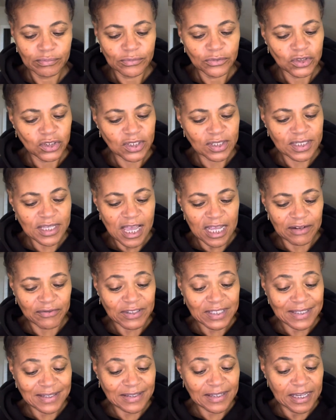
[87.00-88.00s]
just kind of a
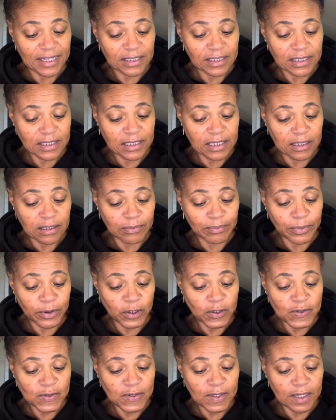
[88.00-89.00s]
skin tint
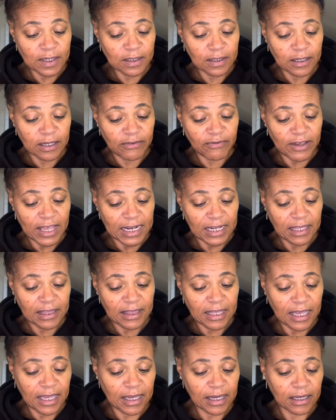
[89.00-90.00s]
person, if
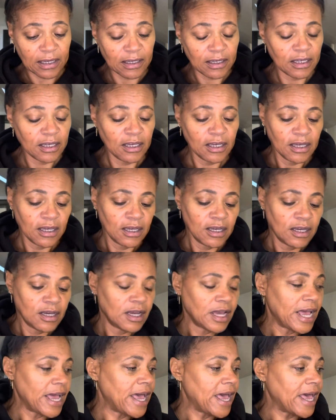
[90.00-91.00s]
anything.
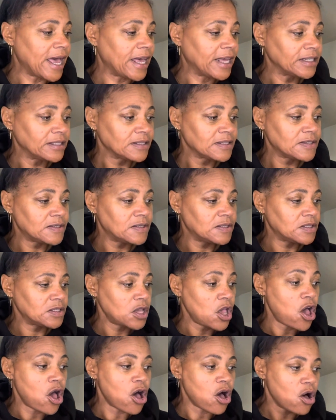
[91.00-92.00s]
And
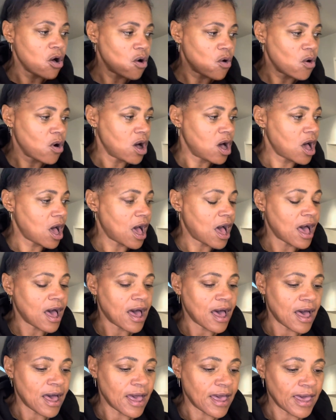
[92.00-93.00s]
so
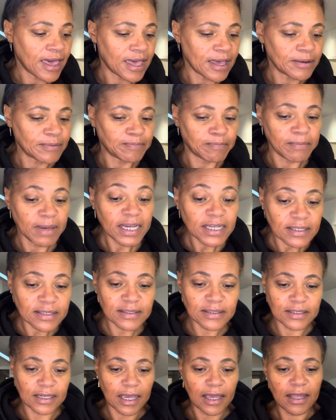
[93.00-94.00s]
I
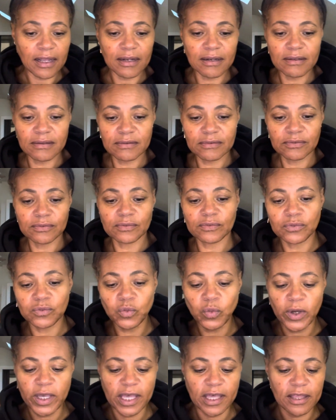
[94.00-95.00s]
mixed it
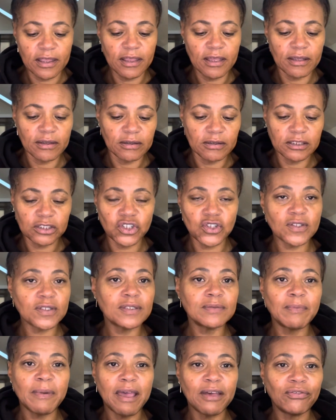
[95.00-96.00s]
with just
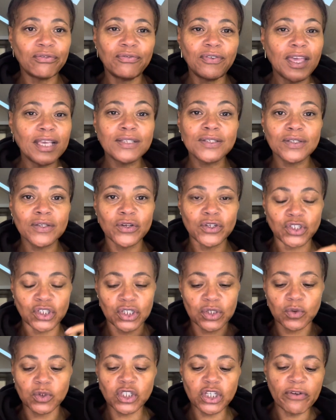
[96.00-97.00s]
my face
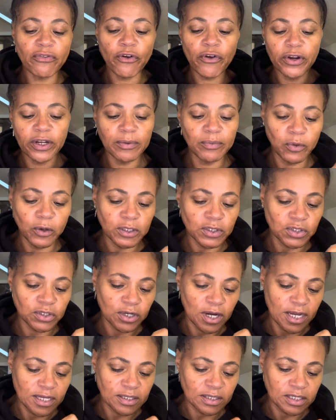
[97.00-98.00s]
lotion, which I've already
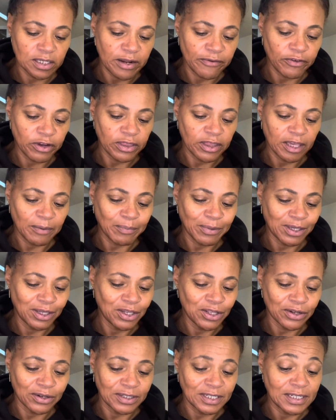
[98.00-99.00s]
moisturized and everything, but you
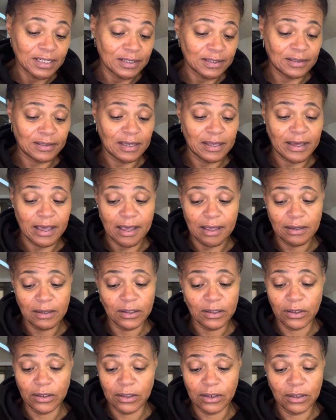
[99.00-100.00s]
don't need to see that.
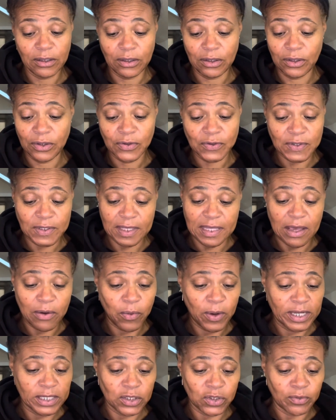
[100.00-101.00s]
You see that
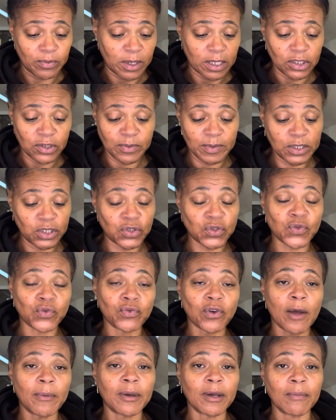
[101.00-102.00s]
way too much. Me just
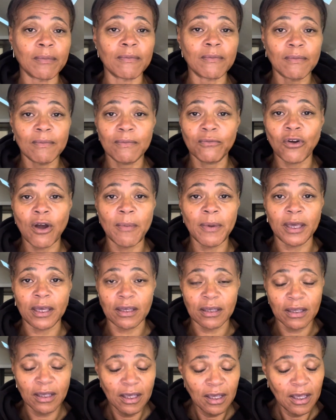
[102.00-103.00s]
rubbing
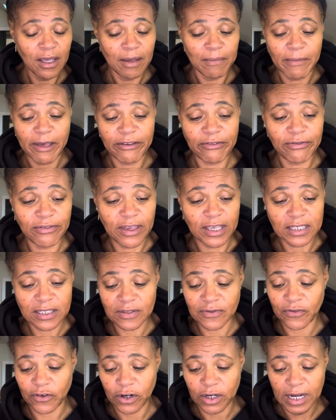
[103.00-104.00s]
my face
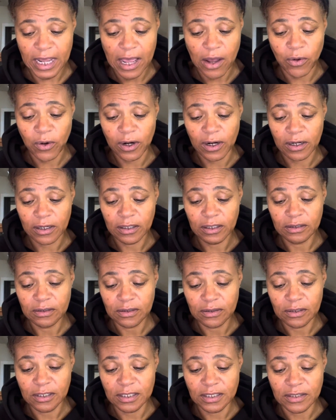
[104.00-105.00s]
for an hour
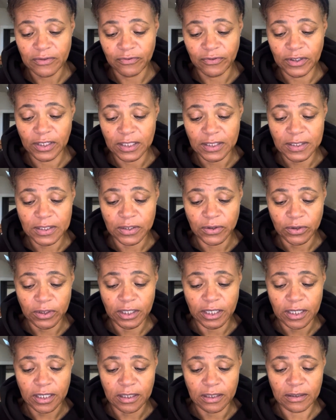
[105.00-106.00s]
because it feels so
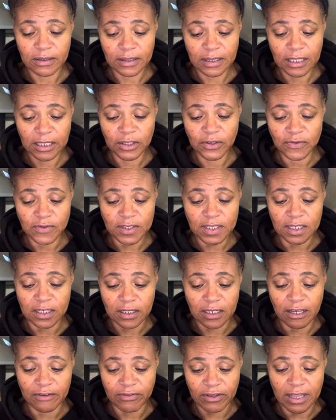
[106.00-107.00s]
good. I think you've seen
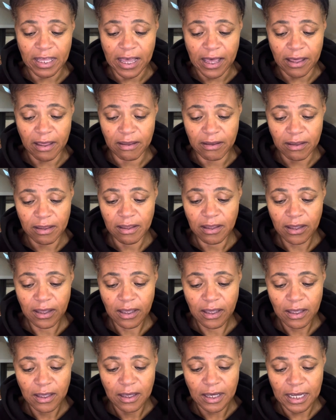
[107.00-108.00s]
enough of that.
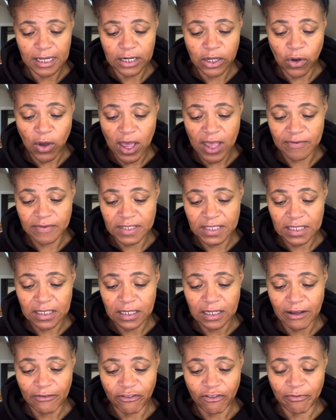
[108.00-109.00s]
I know I've seen
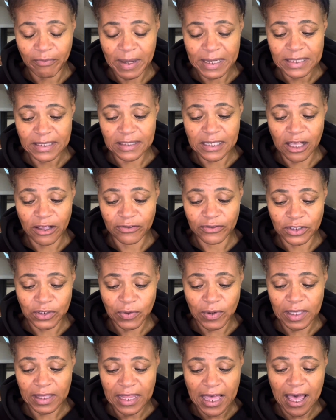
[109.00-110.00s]
enough of myself
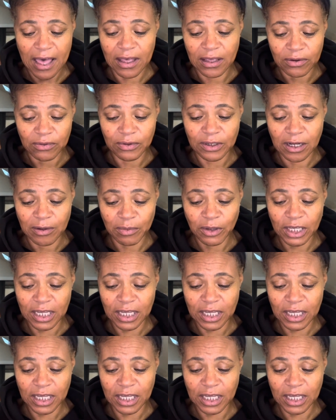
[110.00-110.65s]
doing that when I'm